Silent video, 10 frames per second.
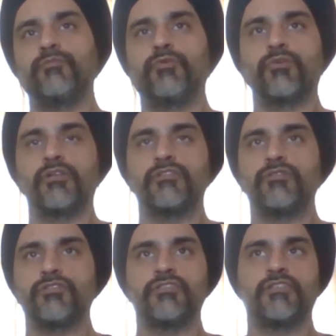broken
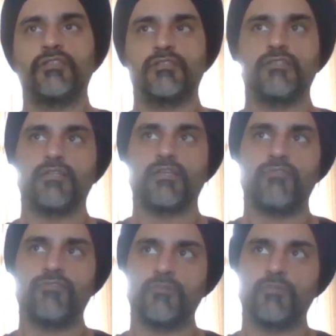solutions that
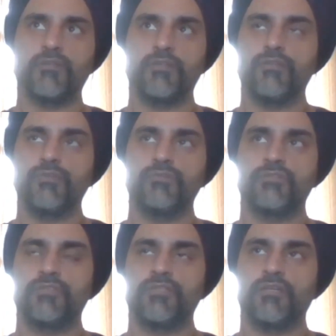I've typically
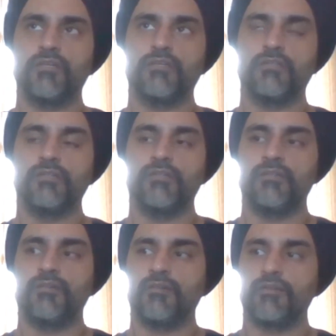used
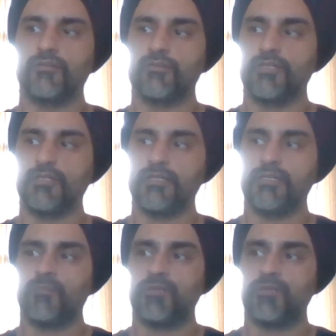till date.